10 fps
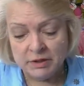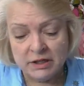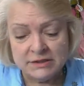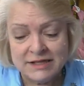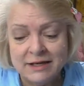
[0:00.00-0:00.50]

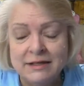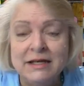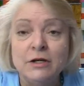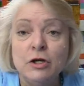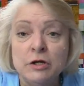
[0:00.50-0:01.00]
because I
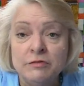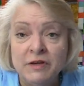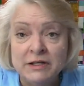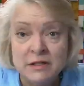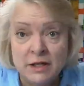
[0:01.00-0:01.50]
need good
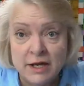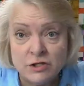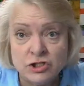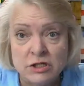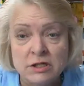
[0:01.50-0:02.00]

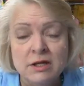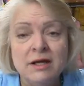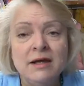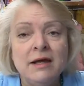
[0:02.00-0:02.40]
ventilation